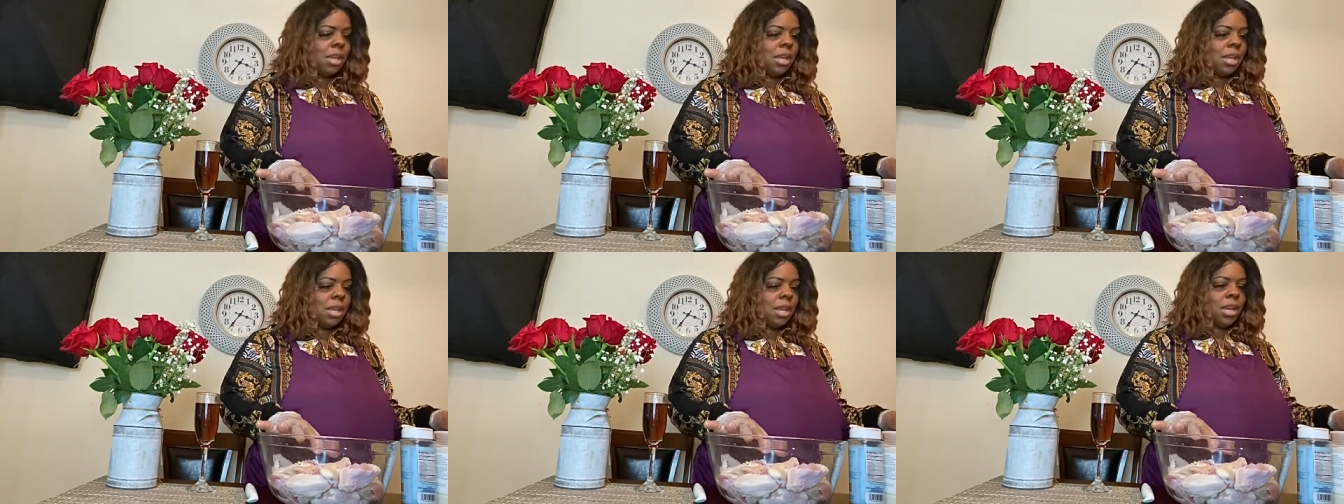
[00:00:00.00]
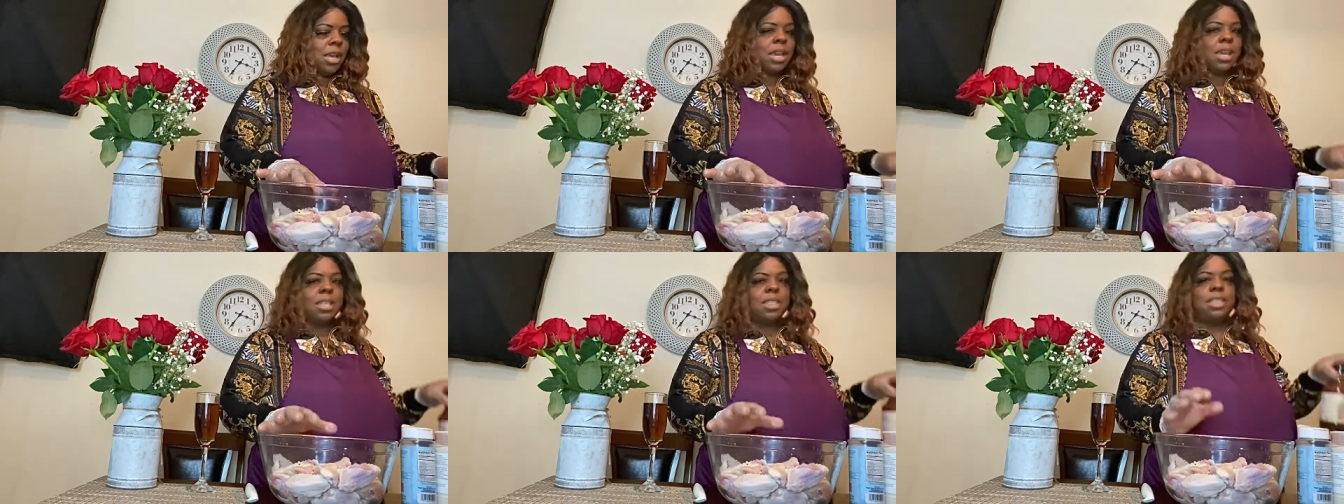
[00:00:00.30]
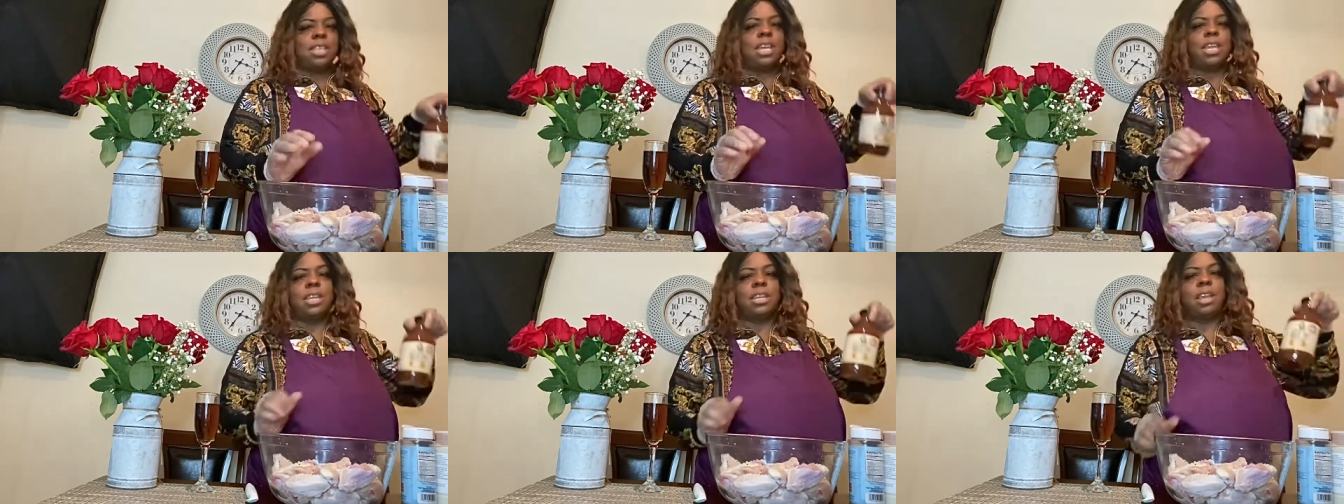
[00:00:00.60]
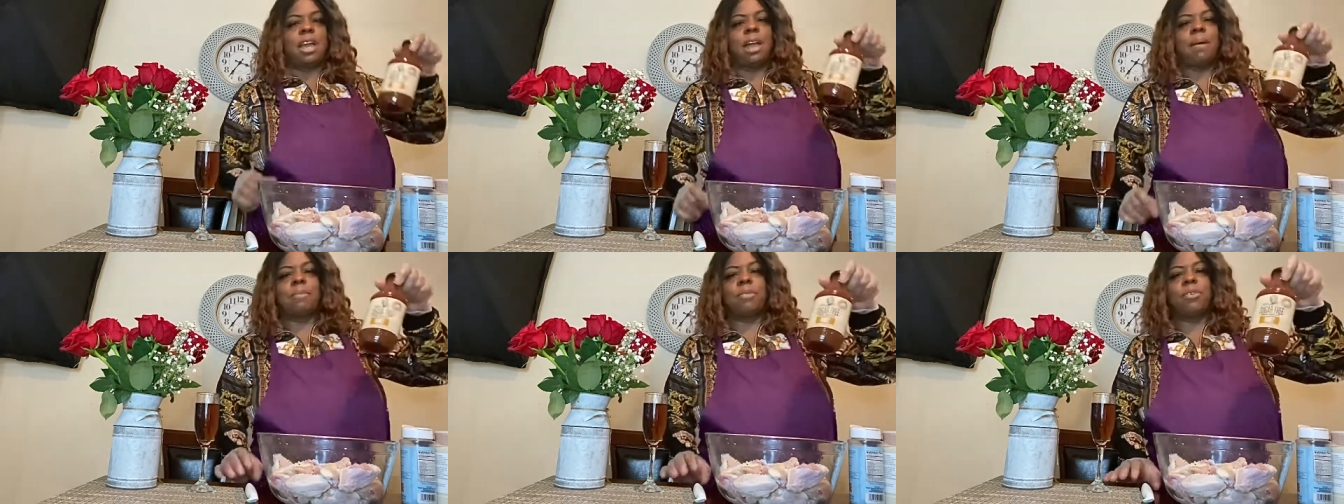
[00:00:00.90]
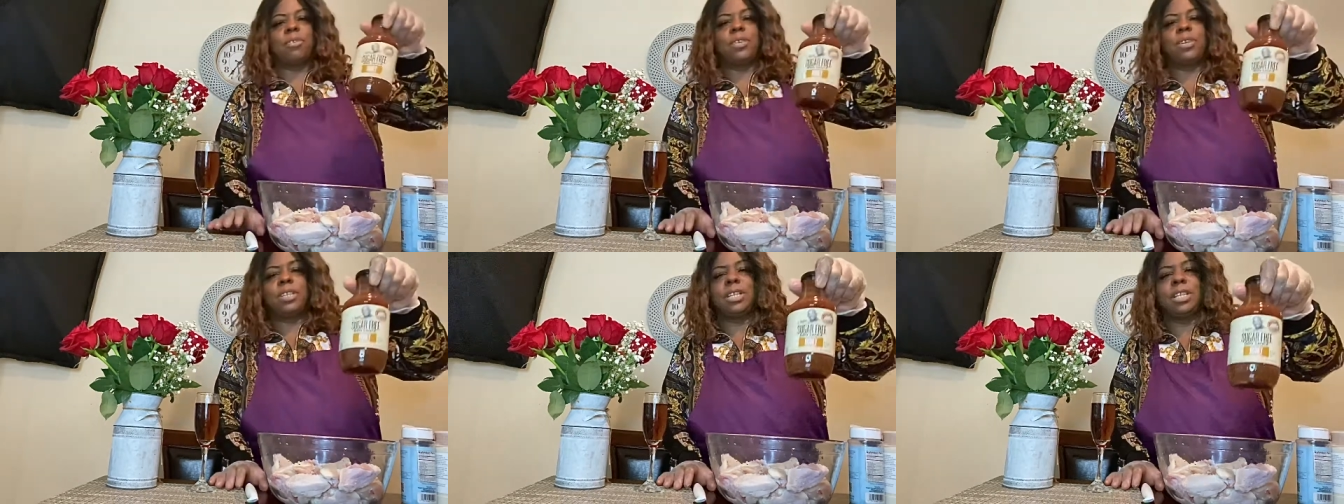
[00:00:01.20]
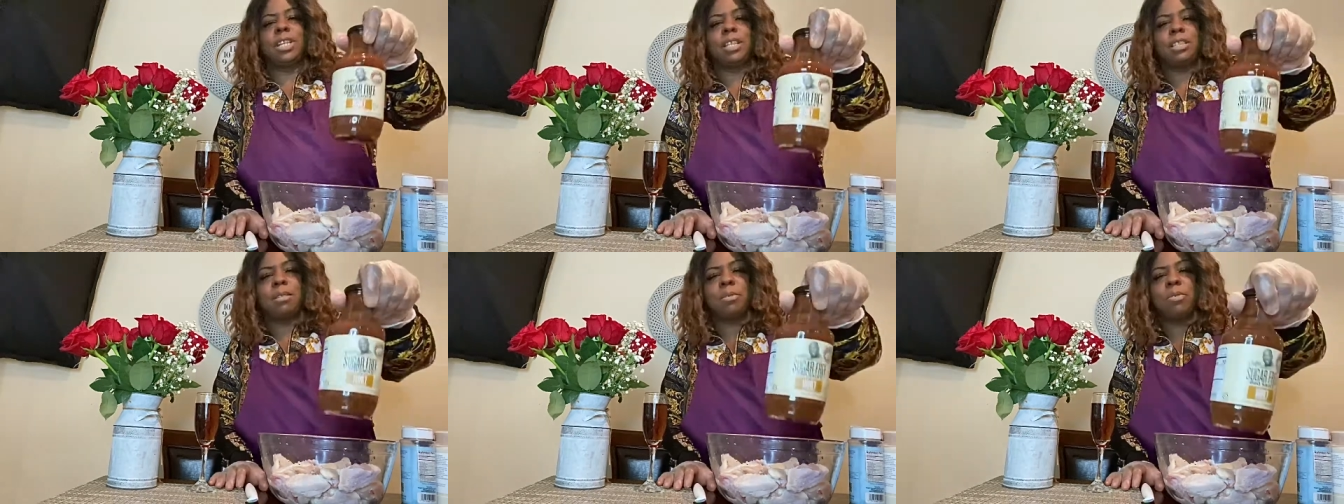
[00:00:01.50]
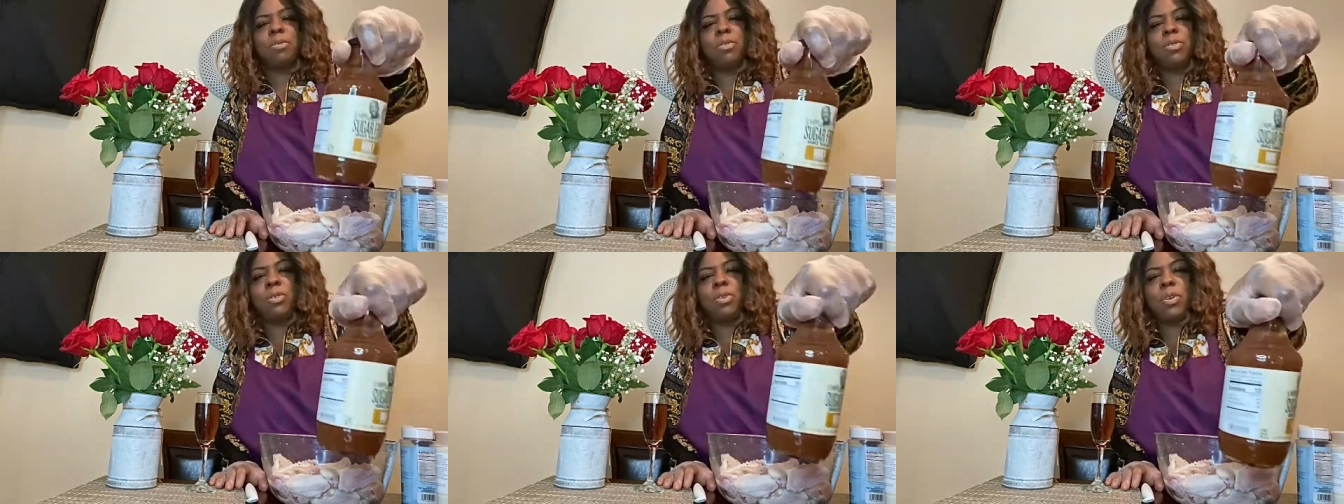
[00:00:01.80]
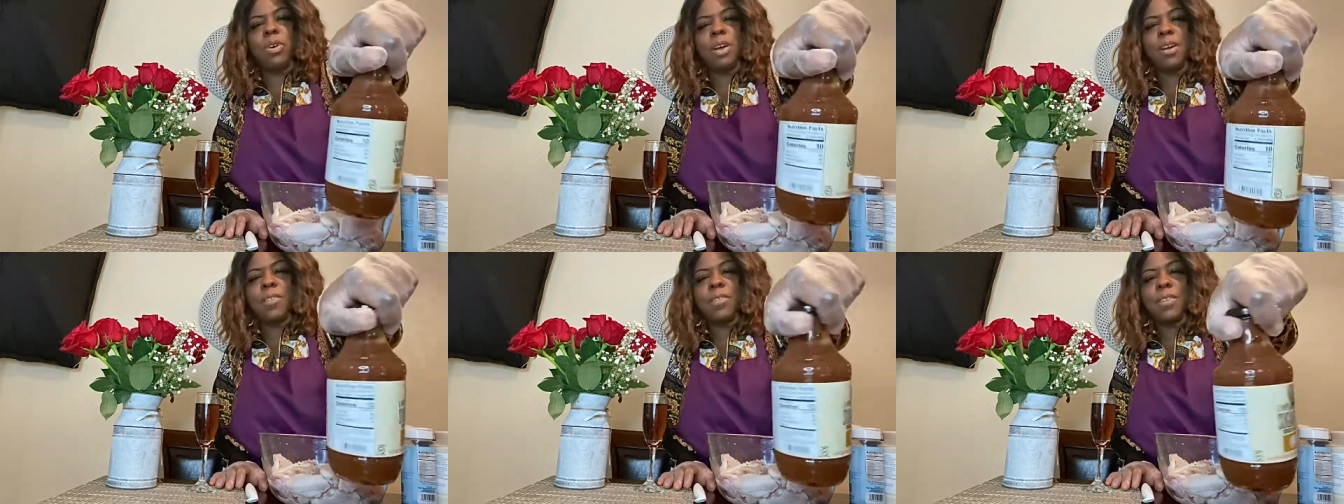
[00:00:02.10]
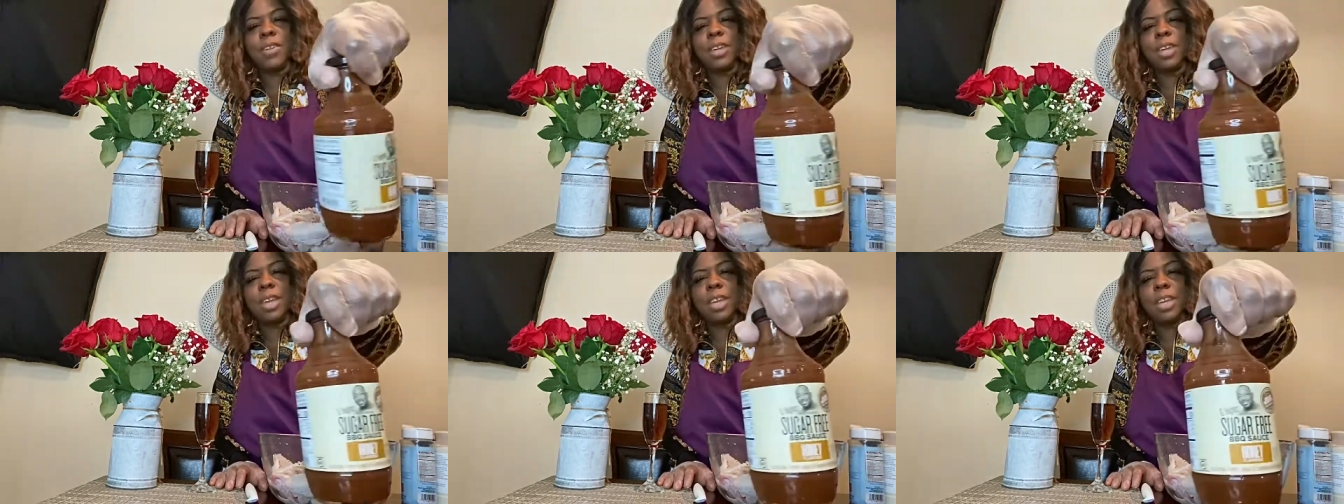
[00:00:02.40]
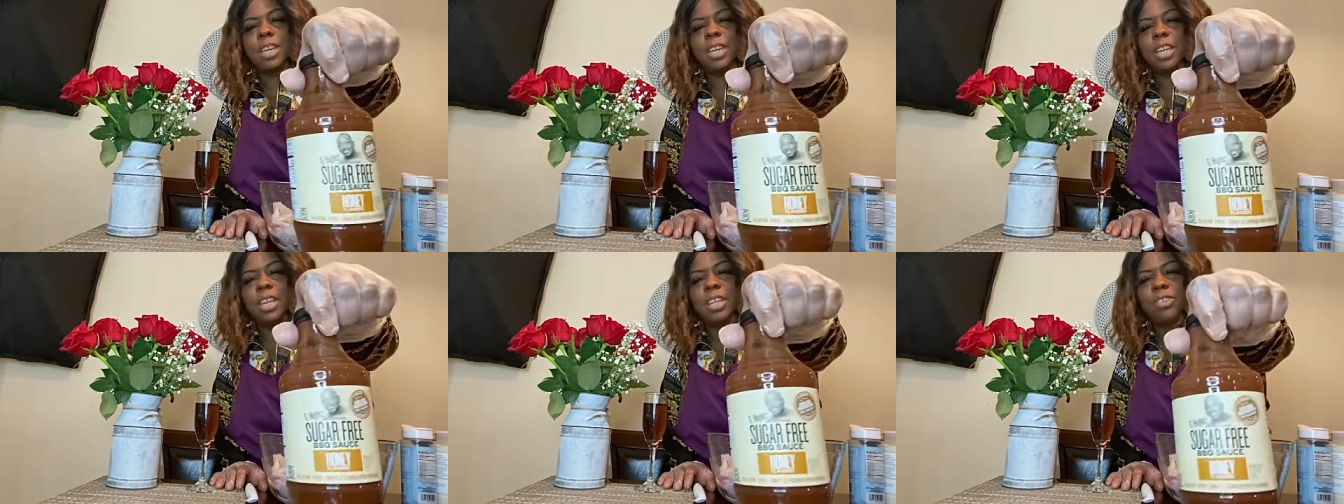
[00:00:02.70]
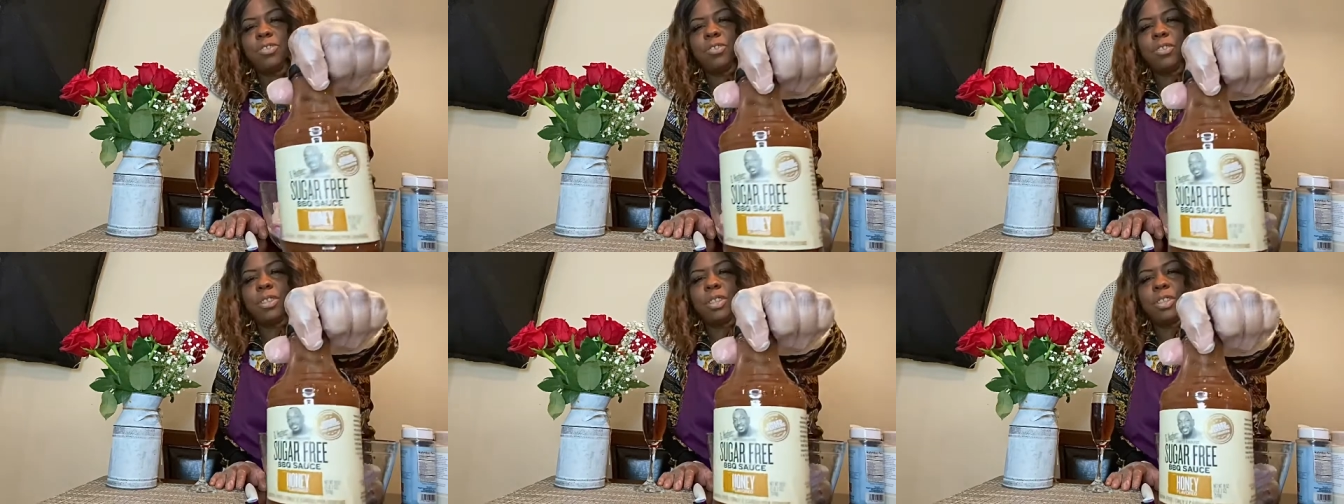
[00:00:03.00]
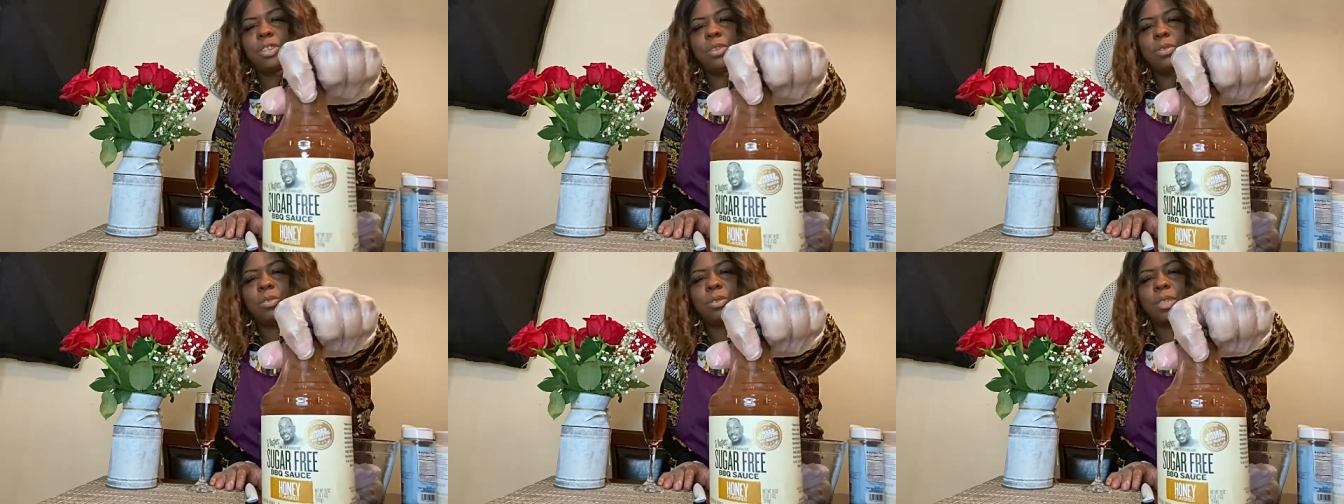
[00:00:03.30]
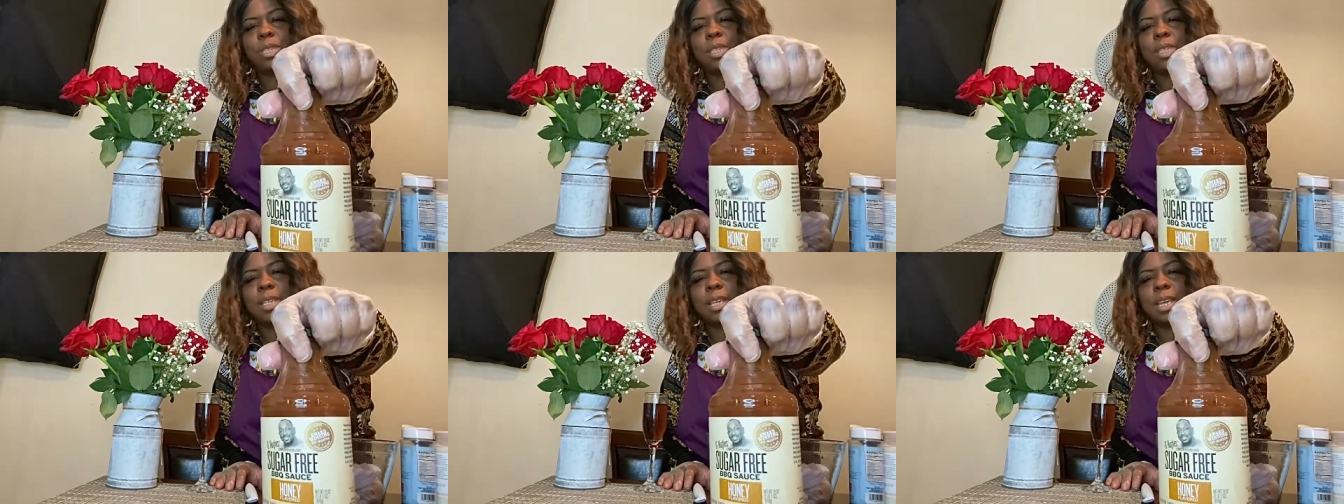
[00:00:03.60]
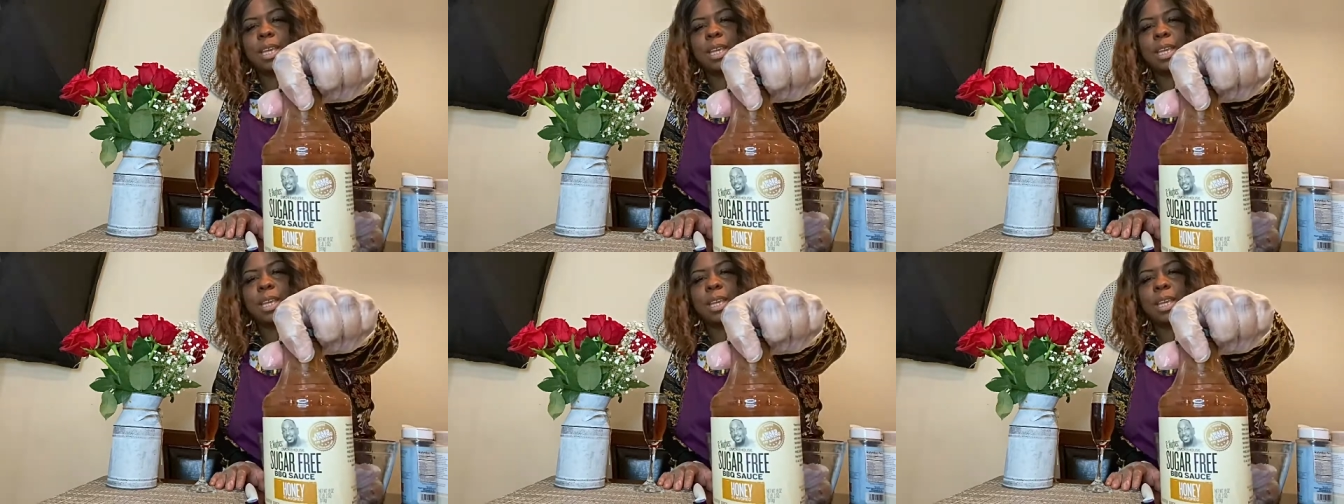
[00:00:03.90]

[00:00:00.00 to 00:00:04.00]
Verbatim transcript: And then I'm going to let them cool off and introduce